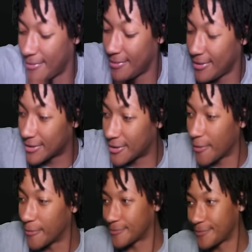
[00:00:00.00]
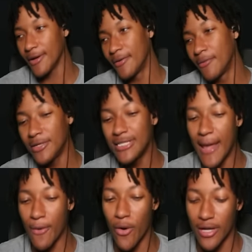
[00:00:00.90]
Let's go. What's the
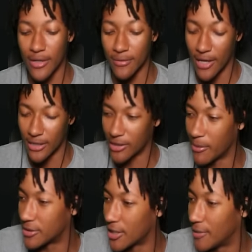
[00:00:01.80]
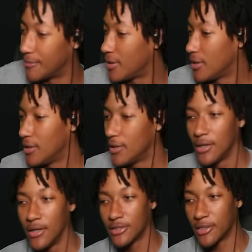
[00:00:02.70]
game called again? Yeah, Summertime.
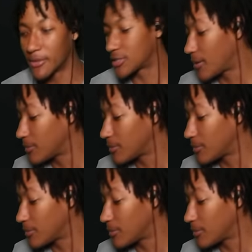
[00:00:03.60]
Summertime